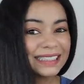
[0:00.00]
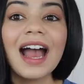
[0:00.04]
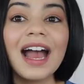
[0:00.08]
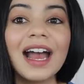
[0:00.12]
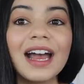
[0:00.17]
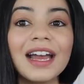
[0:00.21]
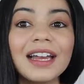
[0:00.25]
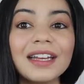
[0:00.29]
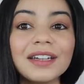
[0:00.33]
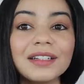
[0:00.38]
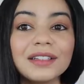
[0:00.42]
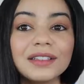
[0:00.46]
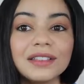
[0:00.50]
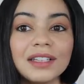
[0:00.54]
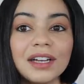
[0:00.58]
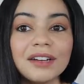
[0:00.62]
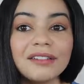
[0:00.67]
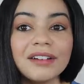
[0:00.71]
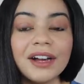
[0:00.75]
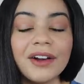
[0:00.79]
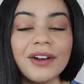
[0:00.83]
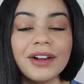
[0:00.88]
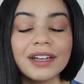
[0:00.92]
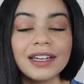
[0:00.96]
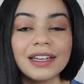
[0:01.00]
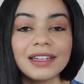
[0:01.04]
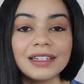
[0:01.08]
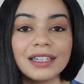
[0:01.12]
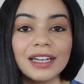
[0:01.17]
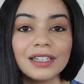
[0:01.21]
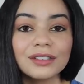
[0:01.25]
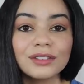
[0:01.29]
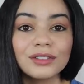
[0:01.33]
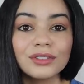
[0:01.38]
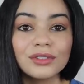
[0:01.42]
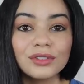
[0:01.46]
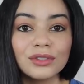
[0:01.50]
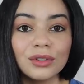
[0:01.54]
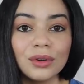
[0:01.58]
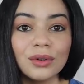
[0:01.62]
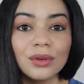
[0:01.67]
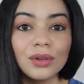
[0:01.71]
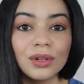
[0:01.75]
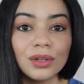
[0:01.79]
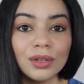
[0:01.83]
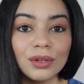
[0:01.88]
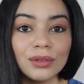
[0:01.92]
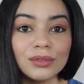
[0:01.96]
I love how I can get
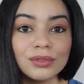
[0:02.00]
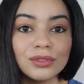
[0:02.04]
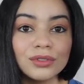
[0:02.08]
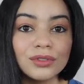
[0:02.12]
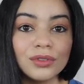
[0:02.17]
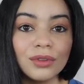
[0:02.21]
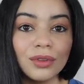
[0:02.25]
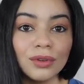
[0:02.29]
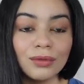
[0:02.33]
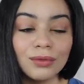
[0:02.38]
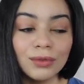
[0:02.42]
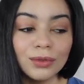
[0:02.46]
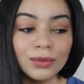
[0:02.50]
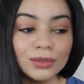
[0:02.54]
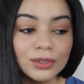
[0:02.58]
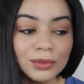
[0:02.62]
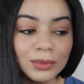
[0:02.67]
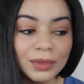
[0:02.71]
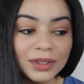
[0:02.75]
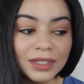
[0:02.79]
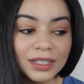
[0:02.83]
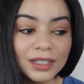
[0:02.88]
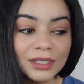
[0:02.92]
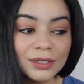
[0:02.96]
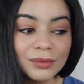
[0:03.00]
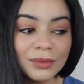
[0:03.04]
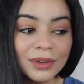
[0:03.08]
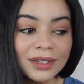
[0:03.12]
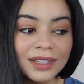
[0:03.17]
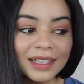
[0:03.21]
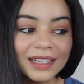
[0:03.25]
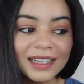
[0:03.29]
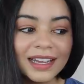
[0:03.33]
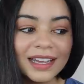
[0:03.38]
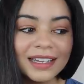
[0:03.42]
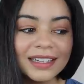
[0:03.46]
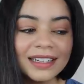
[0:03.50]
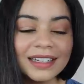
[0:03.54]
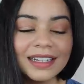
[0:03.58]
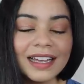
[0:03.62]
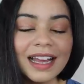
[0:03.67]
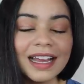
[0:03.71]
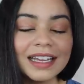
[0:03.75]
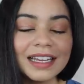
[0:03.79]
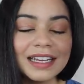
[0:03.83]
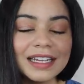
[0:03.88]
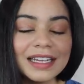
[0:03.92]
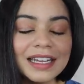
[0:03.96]
so close to the roots with this one. Like I,
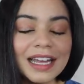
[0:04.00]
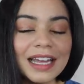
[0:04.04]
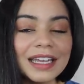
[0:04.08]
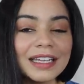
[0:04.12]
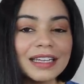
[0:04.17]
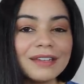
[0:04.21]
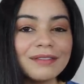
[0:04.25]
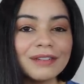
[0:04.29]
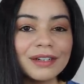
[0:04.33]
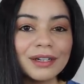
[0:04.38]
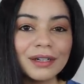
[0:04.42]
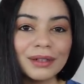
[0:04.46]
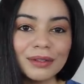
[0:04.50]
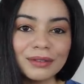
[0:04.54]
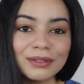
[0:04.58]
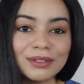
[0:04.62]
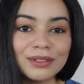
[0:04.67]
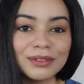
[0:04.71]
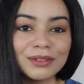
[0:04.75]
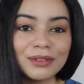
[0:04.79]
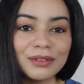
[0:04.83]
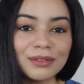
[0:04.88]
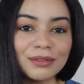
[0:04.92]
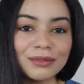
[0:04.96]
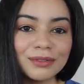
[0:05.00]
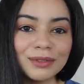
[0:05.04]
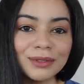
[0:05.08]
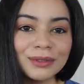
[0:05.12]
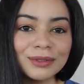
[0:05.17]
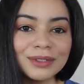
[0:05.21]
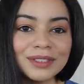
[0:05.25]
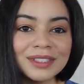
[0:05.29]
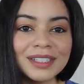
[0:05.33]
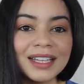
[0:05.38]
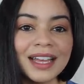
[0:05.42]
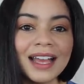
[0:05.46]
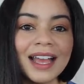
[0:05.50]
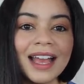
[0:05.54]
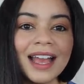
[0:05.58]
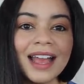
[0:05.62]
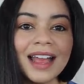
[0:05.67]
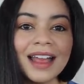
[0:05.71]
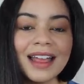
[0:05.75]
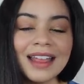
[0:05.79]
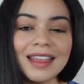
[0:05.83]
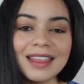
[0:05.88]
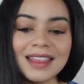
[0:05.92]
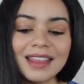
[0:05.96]
I can get even closer to the roots
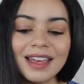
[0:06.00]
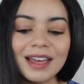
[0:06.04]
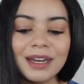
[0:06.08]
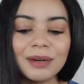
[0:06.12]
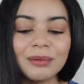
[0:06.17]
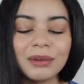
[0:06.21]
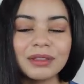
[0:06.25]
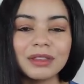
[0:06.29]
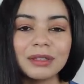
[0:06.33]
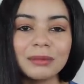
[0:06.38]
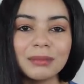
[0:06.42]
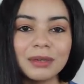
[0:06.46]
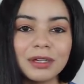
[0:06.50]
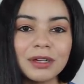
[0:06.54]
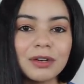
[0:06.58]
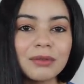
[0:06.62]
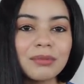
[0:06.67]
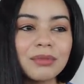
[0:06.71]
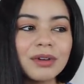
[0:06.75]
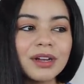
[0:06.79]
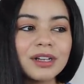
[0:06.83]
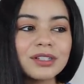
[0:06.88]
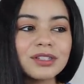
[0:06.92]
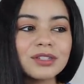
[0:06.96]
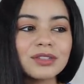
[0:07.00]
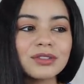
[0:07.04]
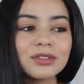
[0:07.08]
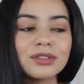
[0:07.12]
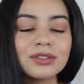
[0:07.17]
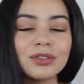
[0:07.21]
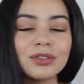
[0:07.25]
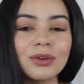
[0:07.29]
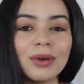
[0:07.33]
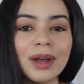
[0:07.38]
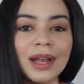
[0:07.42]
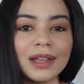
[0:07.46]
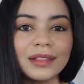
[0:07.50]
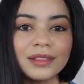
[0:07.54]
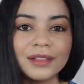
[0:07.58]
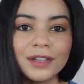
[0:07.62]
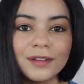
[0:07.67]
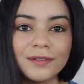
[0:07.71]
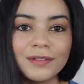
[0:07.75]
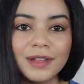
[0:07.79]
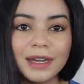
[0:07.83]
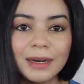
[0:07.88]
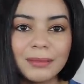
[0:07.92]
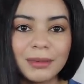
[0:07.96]
than with the bigger brush. So I
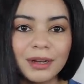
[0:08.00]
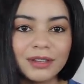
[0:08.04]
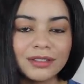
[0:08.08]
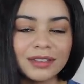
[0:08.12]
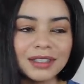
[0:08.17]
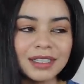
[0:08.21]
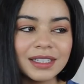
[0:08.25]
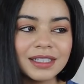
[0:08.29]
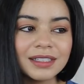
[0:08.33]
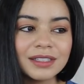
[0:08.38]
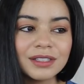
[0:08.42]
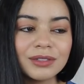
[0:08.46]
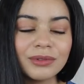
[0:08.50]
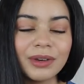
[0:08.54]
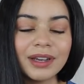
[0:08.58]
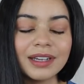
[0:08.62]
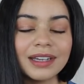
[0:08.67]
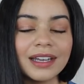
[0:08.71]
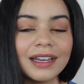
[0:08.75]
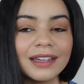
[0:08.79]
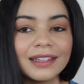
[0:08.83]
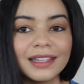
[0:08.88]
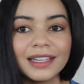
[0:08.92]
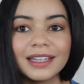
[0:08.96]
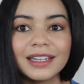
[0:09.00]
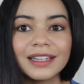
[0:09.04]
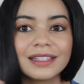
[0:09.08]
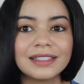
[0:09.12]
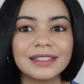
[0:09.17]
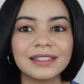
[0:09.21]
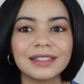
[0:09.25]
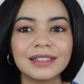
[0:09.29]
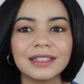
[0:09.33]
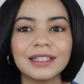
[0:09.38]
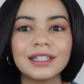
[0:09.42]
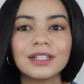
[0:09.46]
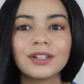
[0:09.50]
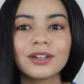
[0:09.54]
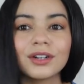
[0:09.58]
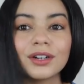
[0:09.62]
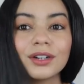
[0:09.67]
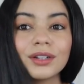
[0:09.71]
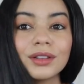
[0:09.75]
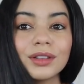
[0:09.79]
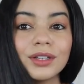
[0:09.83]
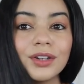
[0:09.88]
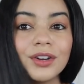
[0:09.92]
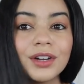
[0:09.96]
love that about this. So I get like a
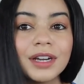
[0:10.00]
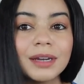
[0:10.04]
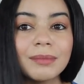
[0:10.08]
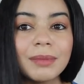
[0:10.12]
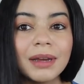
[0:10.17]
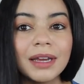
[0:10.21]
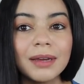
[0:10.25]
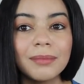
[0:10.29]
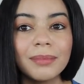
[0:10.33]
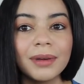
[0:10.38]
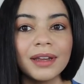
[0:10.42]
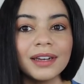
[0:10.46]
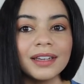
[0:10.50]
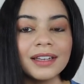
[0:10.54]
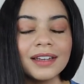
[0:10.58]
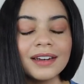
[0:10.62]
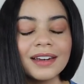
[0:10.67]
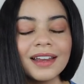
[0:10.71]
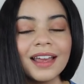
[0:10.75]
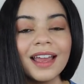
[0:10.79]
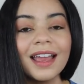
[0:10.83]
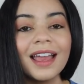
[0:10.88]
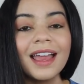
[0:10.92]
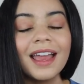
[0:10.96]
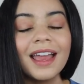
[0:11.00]
sleeker look in my opinion.